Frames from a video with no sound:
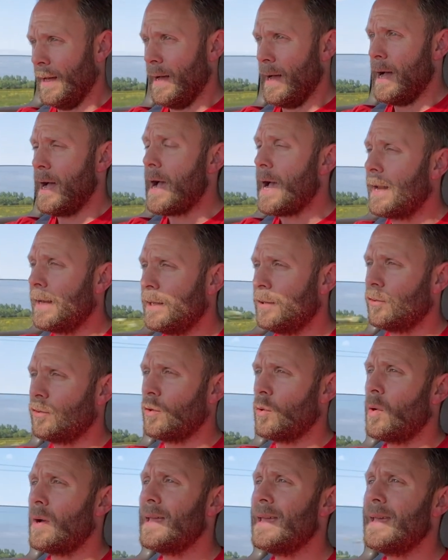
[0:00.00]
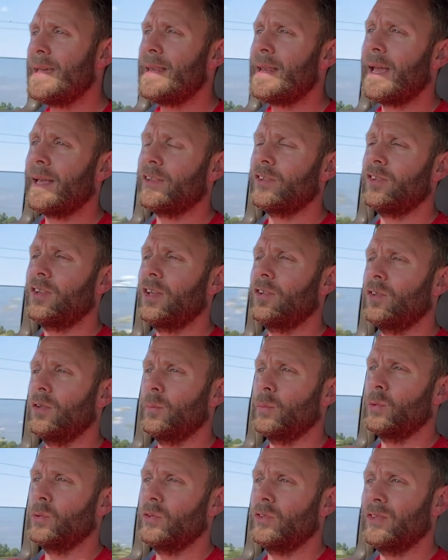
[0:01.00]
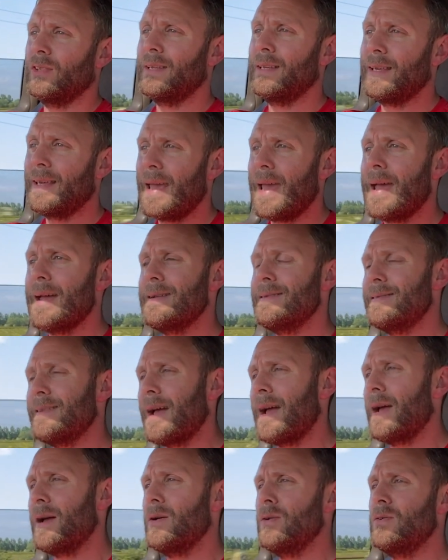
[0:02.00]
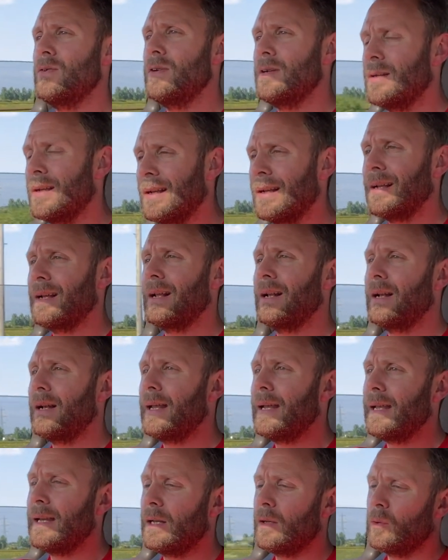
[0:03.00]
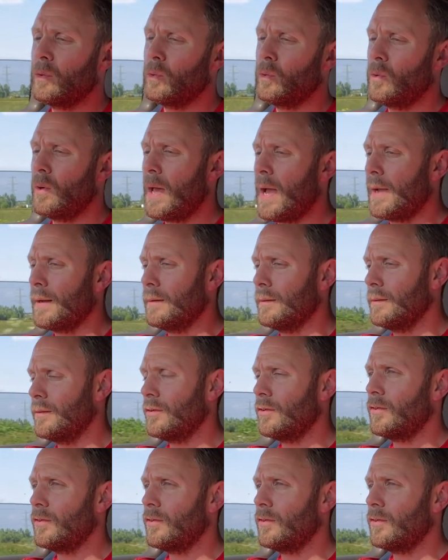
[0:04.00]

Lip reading: And it's quite inaccessible to get down and clean it all out.